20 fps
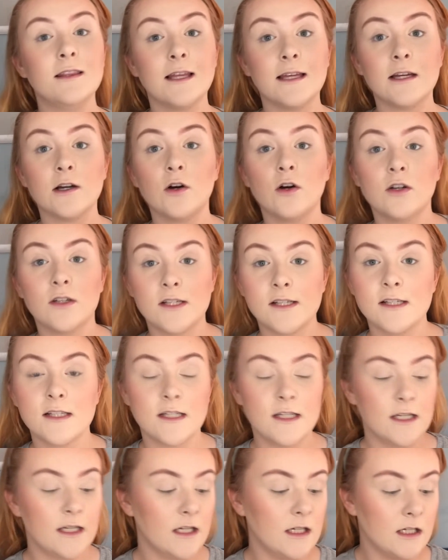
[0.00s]
Like
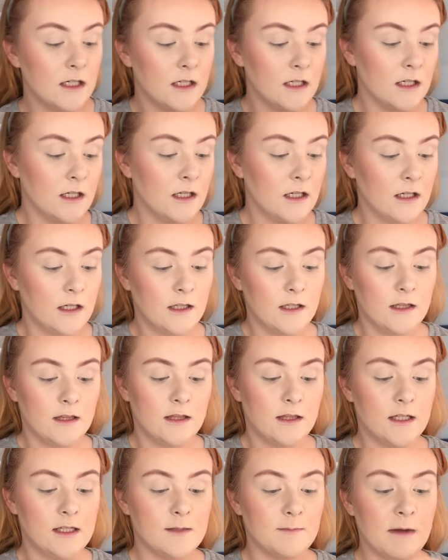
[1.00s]
honestly,
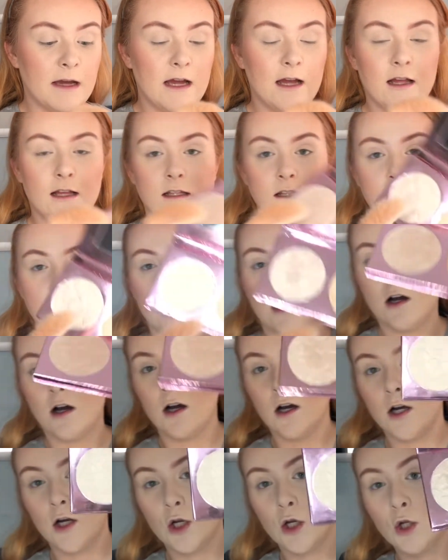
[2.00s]
these pans
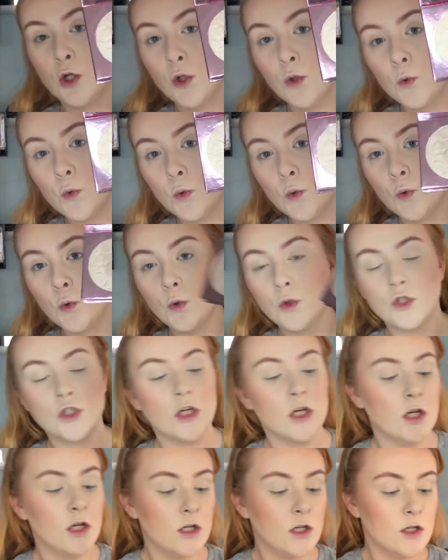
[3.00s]
are huge.
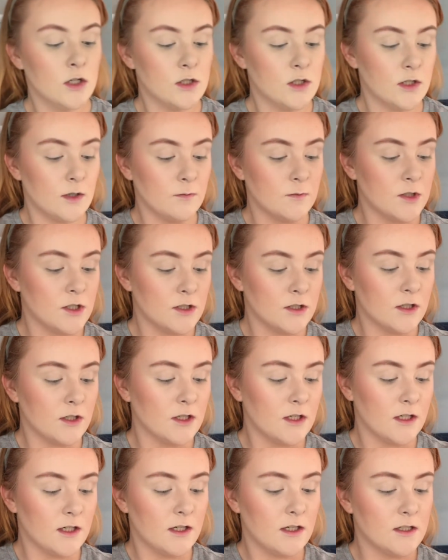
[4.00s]
So I'm just
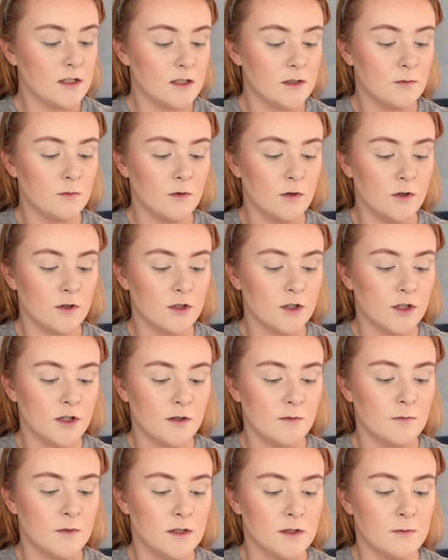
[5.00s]
gonna swatch
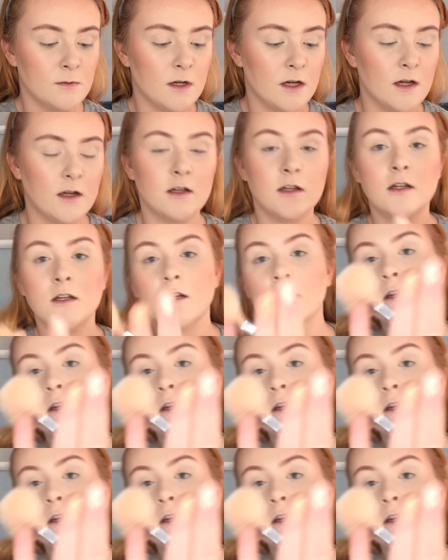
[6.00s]
them as well.